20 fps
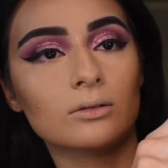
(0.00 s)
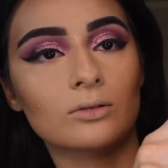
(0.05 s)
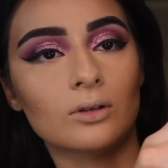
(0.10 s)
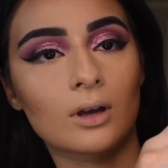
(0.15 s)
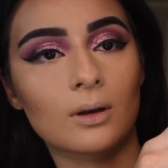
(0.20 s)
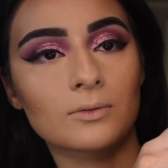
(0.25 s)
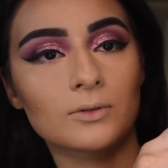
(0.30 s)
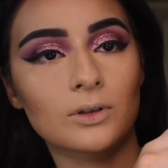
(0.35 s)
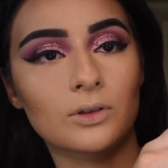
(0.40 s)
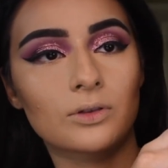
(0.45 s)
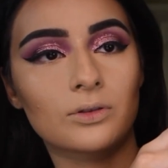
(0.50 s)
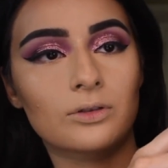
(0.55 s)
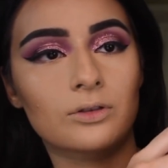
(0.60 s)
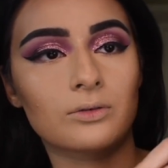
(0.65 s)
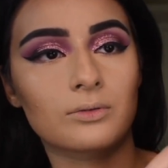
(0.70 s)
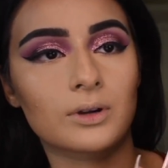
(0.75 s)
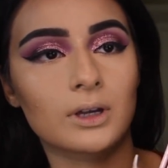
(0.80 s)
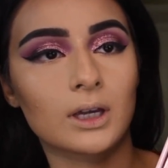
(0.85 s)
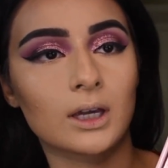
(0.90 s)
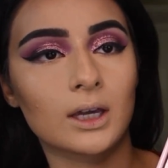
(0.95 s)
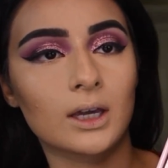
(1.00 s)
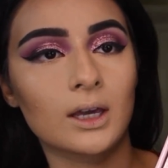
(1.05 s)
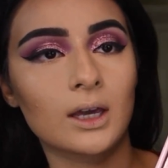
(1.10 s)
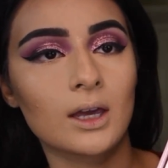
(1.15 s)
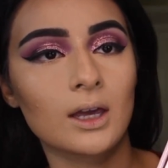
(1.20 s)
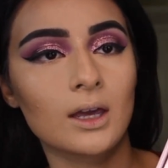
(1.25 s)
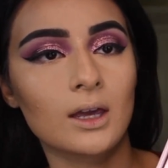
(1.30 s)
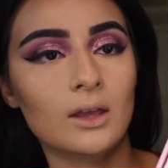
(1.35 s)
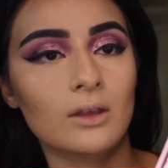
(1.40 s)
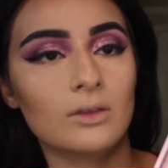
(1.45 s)
comes with 3.
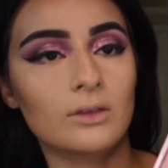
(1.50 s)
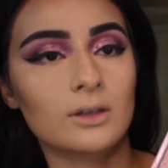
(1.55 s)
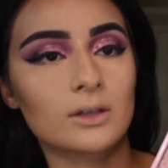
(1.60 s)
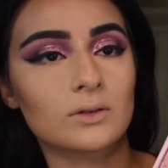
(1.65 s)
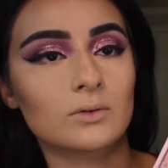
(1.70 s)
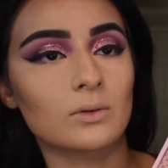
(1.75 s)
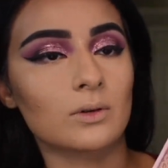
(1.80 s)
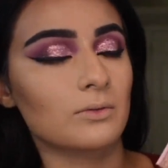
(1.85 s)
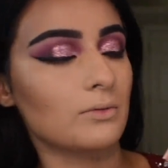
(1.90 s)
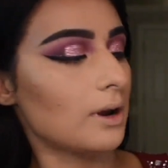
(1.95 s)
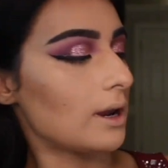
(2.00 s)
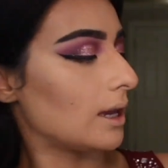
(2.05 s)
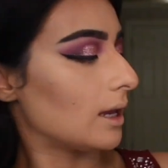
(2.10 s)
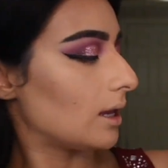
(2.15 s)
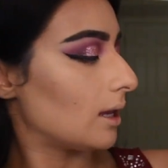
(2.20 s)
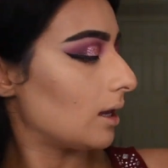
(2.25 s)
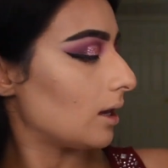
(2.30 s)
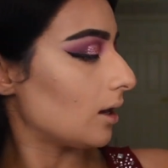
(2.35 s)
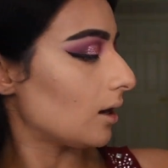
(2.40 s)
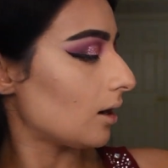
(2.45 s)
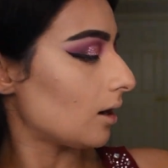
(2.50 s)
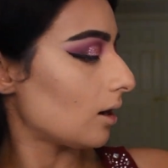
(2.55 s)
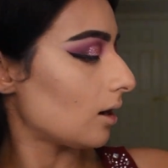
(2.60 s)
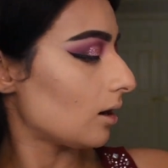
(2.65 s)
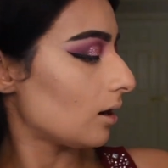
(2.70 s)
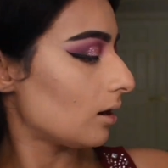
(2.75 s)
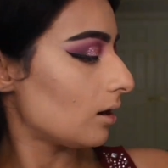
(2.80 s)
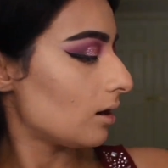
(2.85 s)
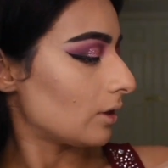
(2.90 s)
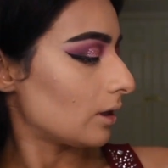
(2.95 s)
This one right
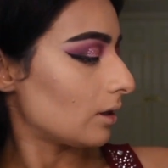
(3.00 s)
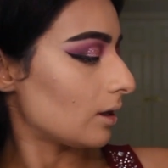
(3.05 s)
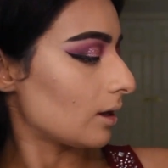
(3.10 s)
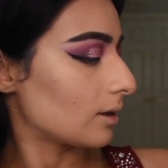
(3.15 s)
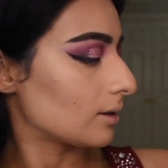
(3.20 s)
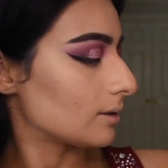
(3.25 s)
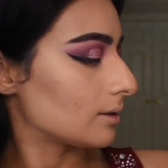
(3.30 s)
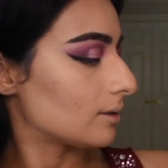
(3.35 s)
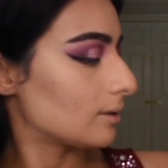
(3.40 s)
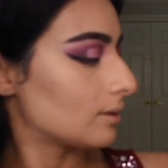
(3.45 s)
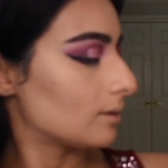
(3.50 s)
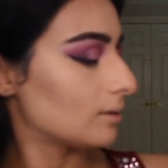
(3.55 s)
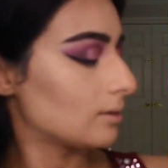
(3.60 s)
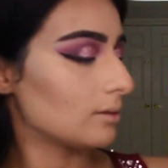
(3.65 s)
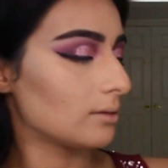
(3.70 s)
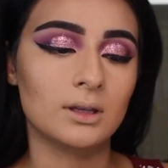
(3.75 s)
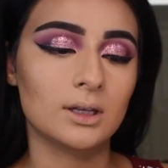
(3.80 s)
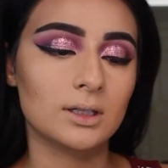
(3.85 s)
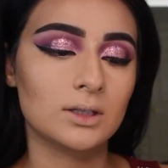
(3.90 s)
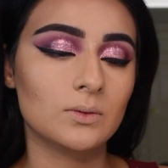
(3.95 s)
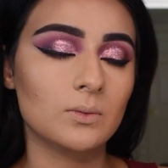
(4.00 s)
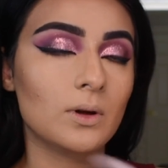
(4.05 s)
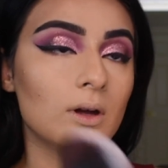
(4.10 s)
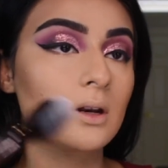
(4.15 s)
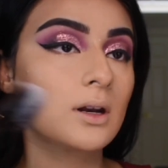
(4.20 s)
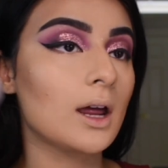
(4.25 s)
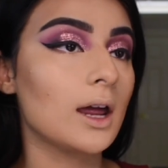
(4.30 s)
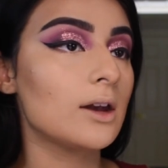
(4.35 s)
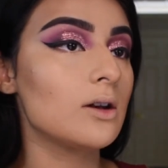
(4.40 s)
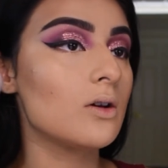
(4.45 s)
here, the Luxe. This
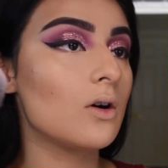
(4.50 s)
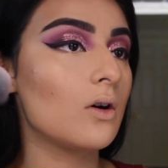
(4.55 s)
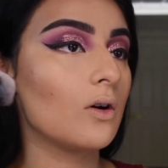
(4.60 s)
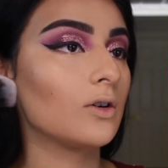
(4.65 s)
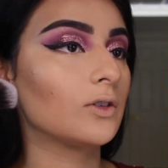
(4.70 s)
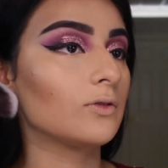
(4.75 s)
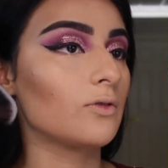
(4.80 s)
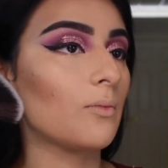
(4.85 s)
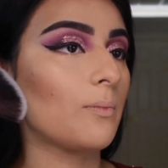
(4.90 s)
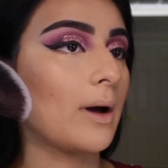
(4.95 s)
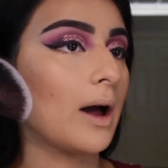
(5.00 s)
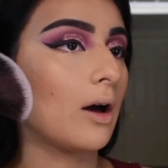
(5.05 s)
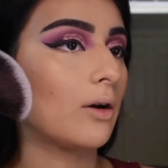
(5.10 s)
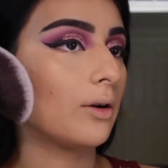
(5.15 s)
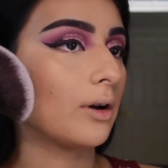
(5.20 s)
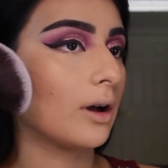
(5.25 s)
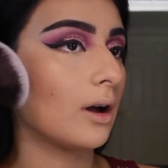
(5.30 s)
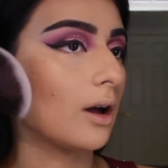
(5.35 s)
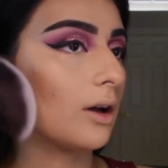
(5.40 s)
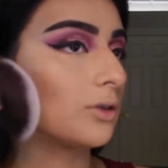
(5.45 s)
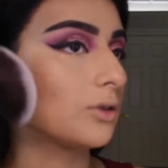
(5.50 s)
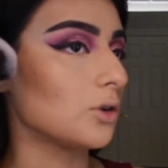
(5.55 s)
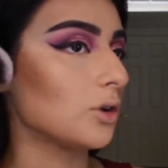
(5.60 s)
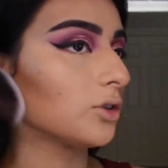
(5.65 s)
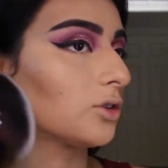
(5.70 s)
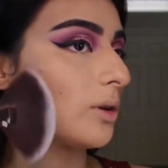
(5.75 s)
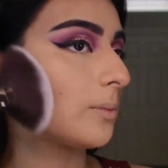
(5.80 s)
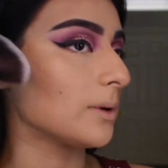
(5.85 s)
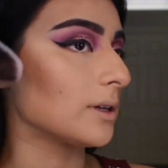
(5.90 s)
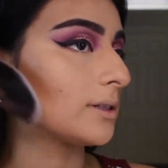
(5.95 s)
one I know is for powder contour,
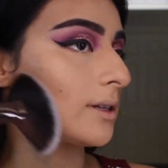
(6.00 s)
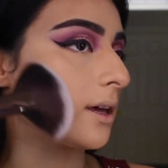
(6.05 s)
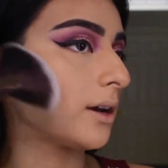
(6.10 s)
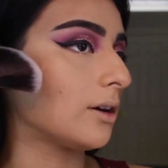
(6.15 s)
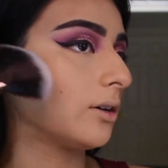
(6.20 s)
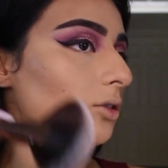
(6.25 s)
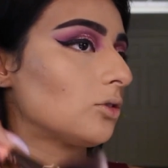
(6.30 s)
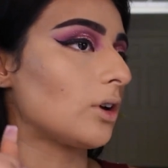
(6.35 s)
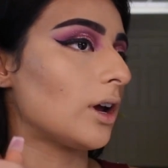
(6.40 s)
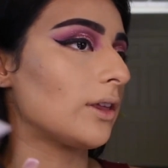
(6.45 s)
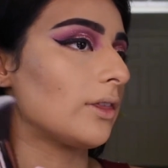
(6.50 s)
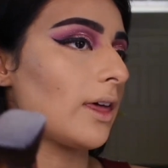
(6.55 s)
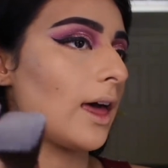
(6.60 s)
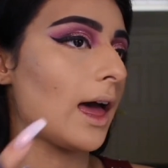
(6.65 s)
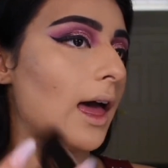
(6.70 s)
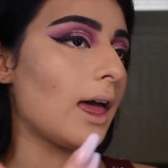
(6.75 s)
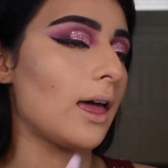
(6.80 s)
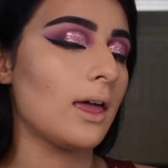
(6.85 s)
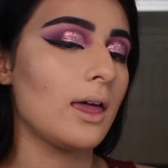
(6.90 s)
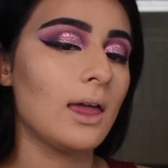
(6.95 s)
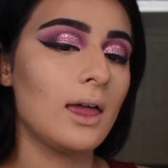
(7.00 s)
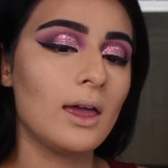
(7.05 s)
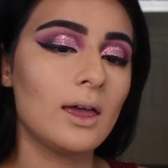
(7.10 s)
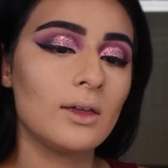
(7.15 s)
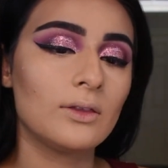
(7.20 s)
so I'm excited to try that.